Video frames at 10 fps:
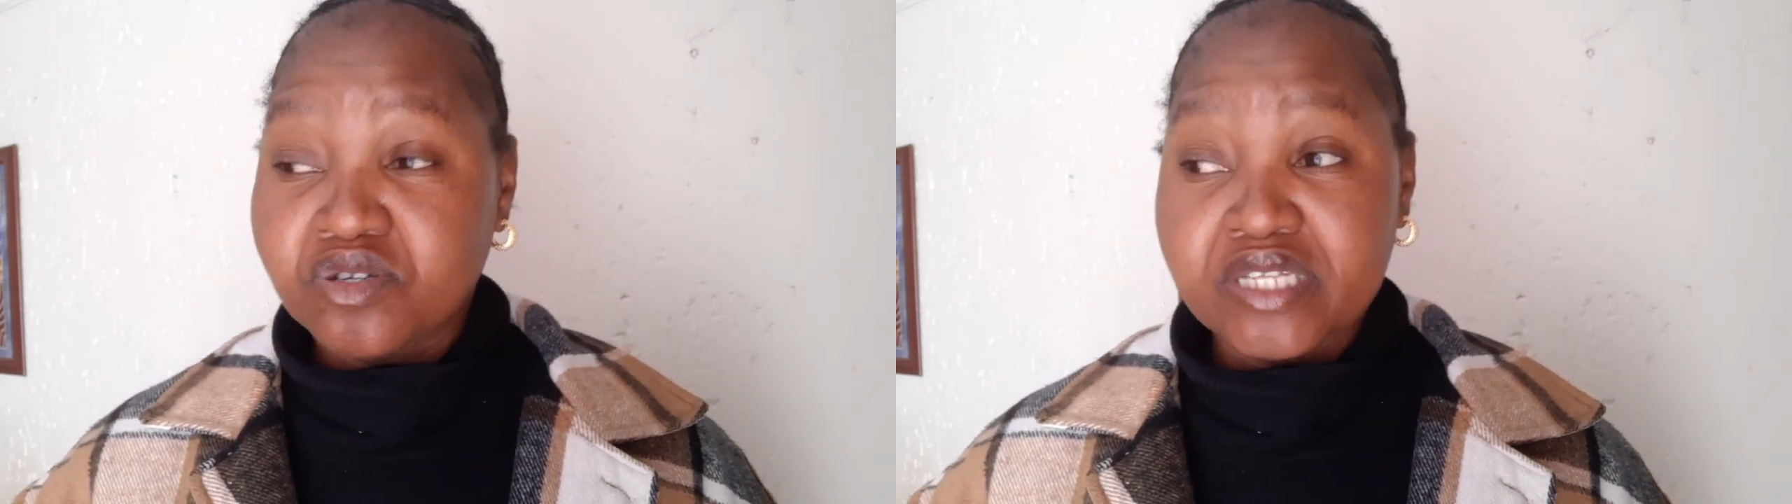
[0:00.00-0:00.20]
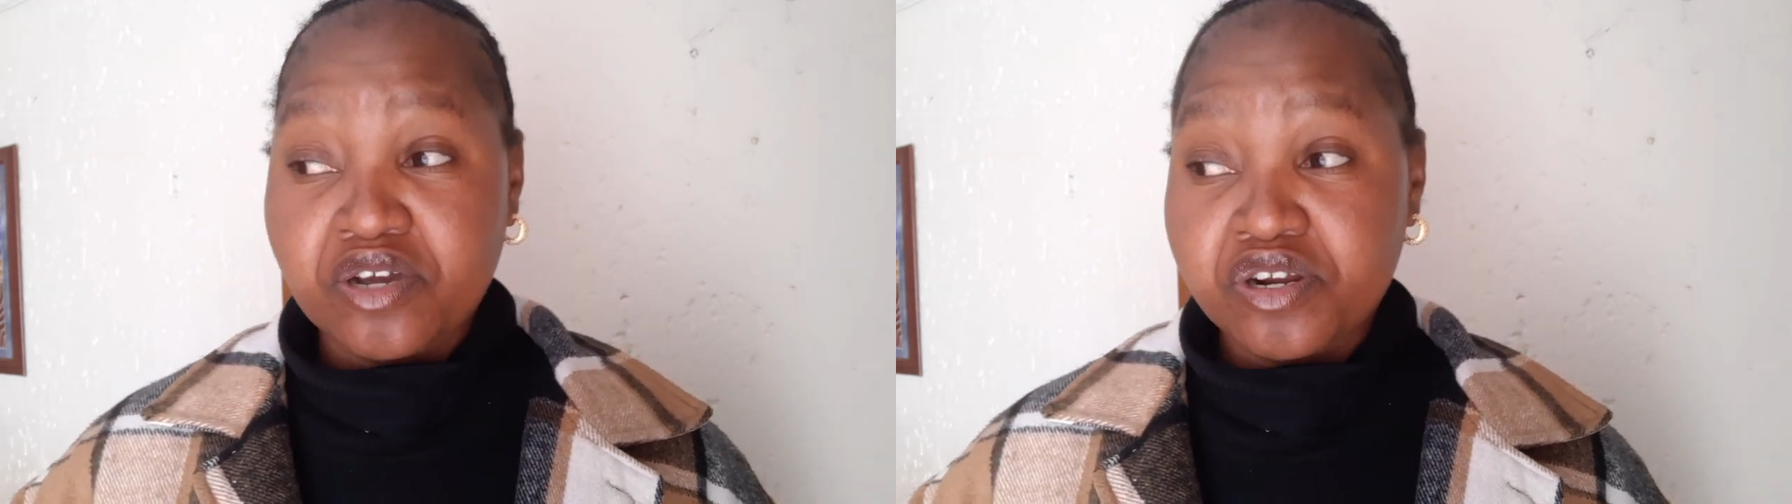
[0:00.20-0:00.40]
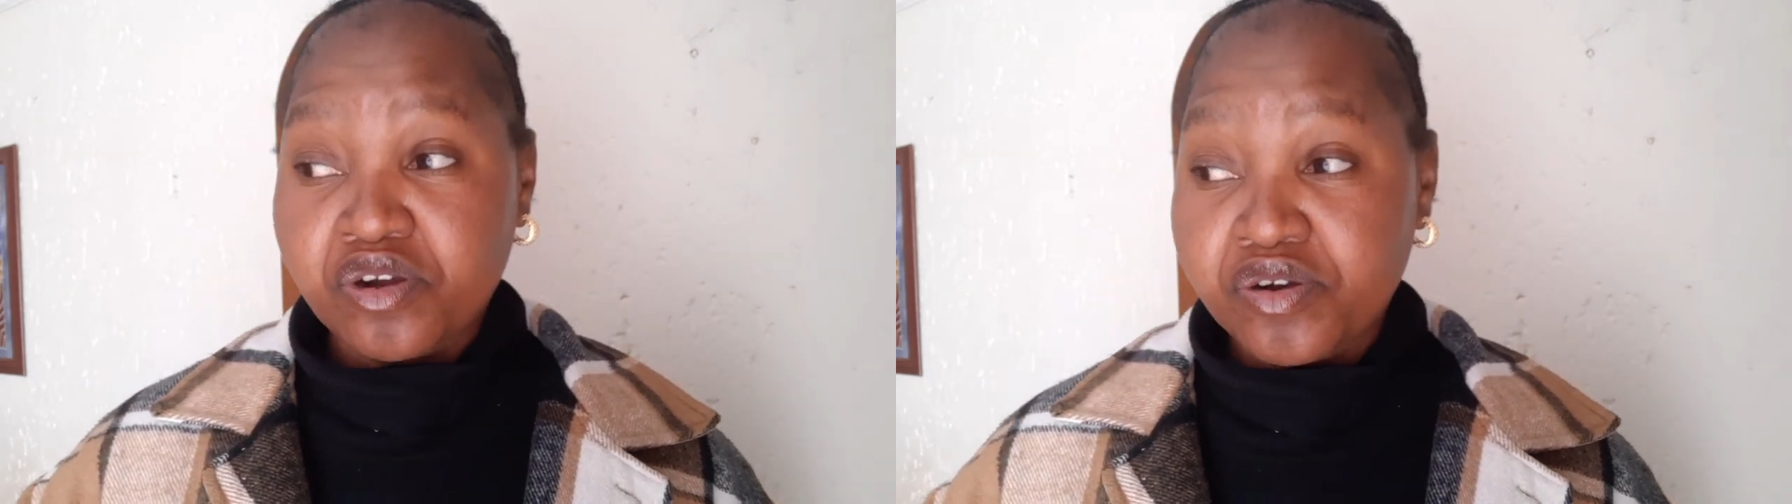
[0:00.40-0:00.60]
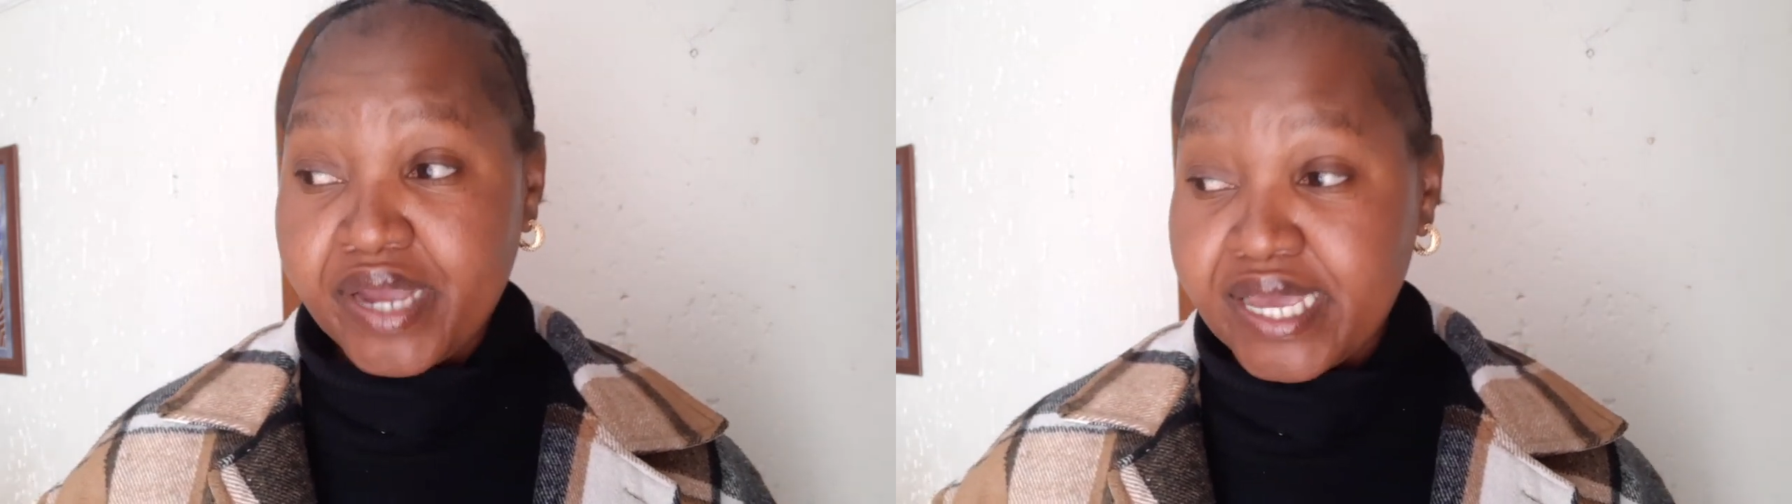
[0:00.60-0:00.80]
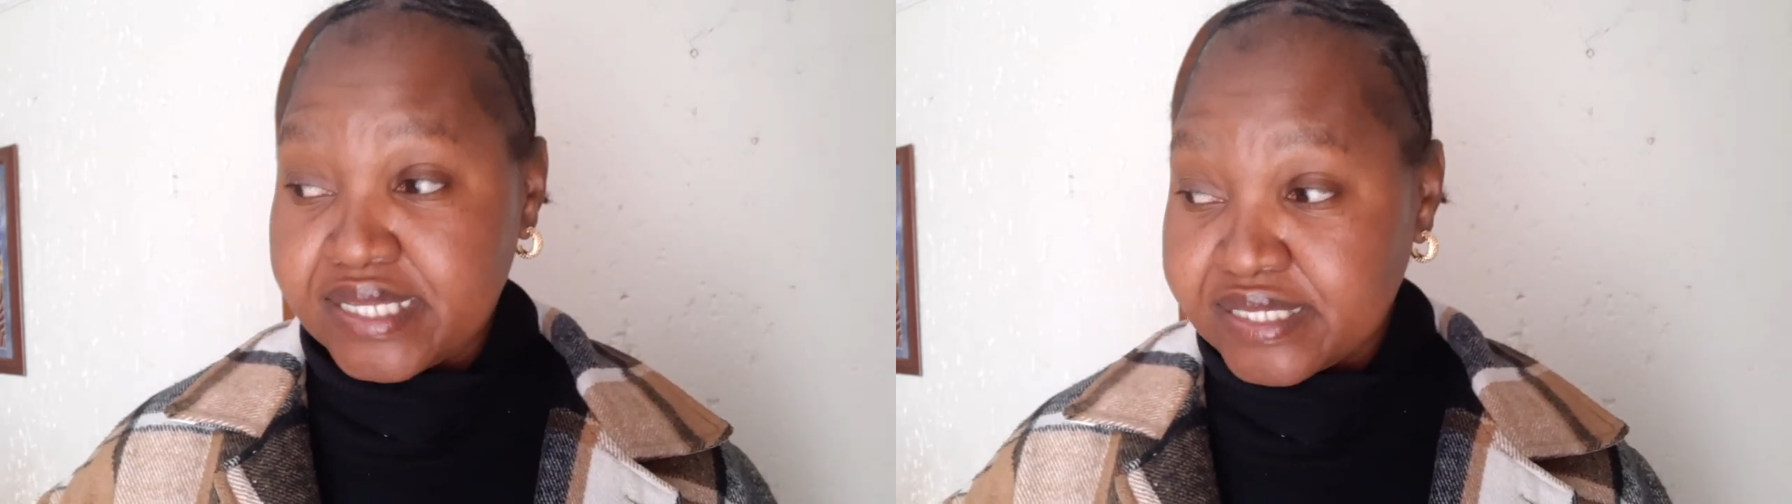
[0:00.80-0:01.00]
because I couldn't
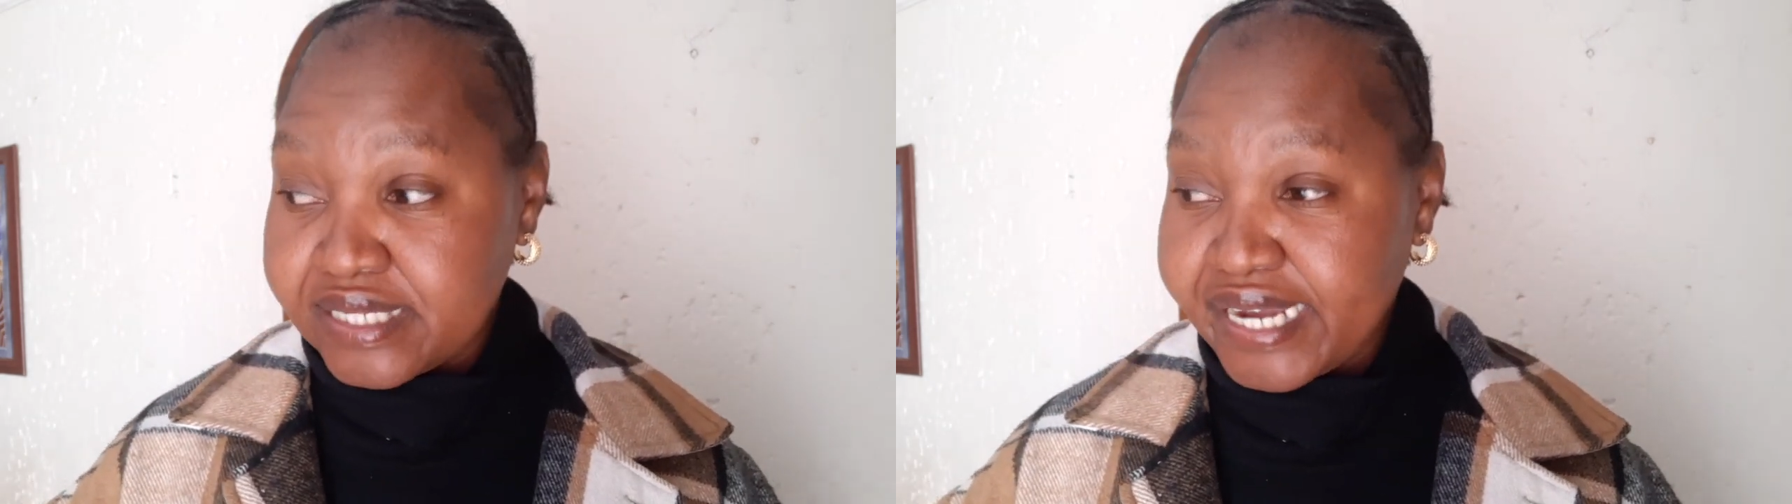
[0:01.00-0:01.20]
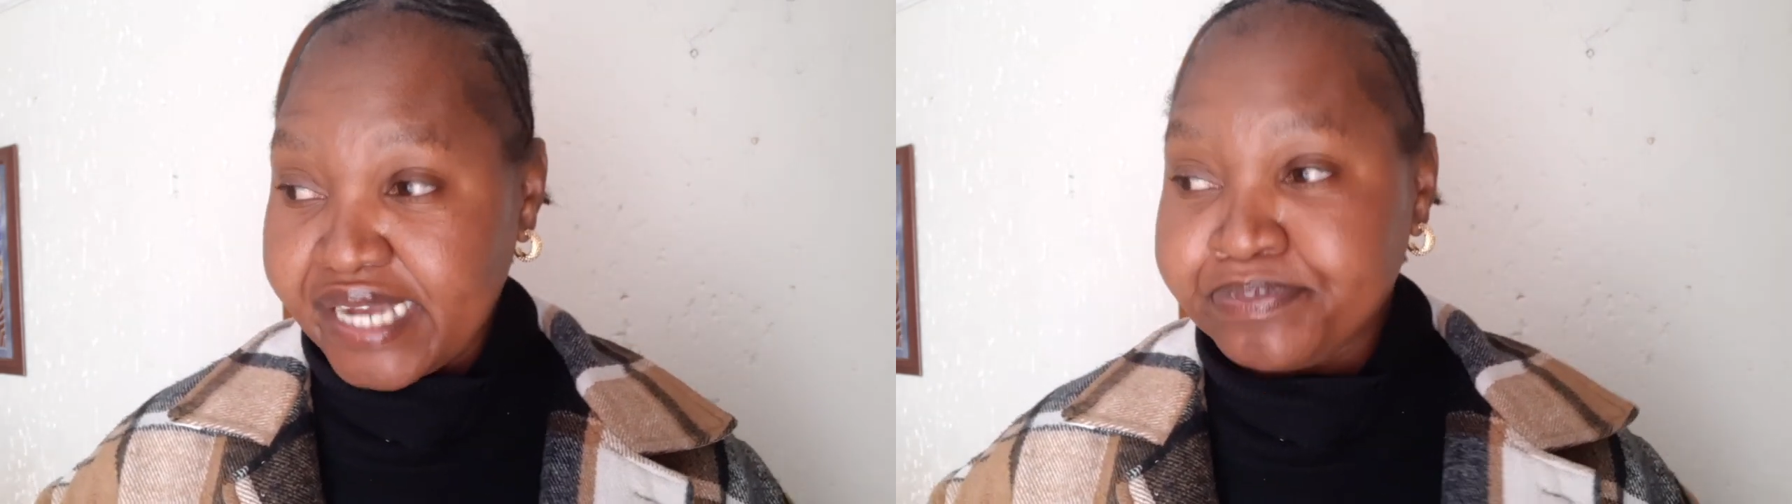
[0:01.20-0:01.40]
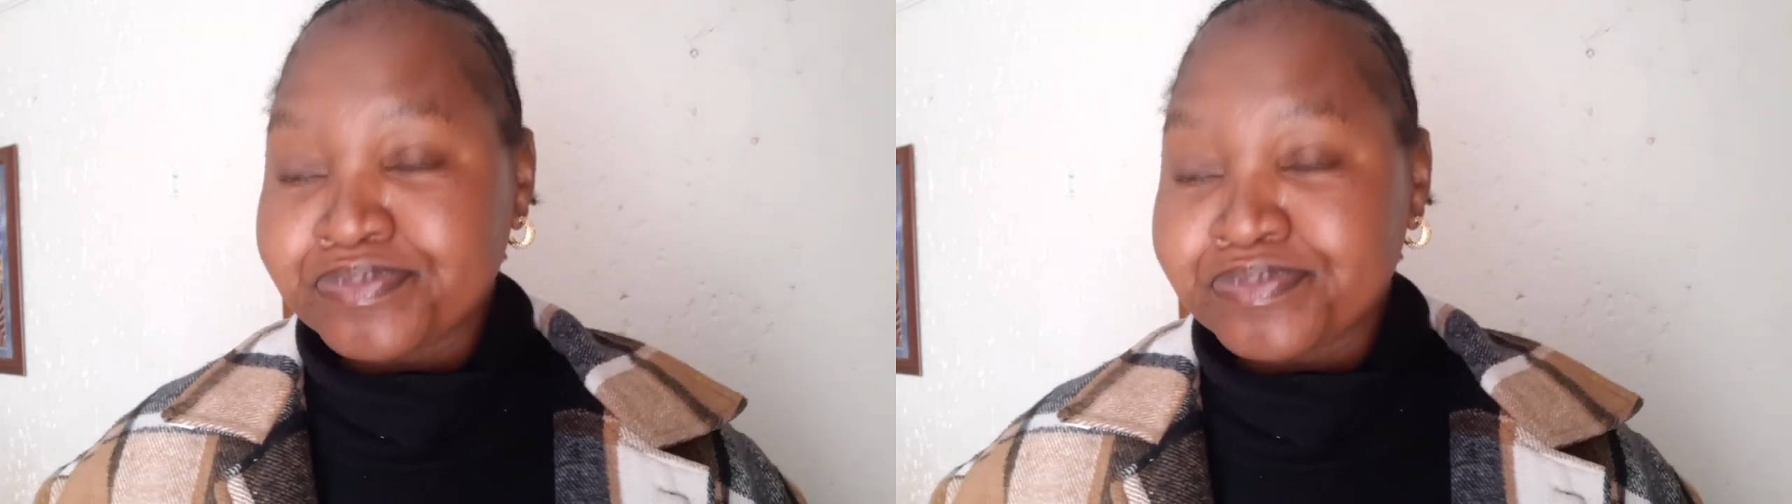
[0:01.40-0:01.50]
courier yesterday.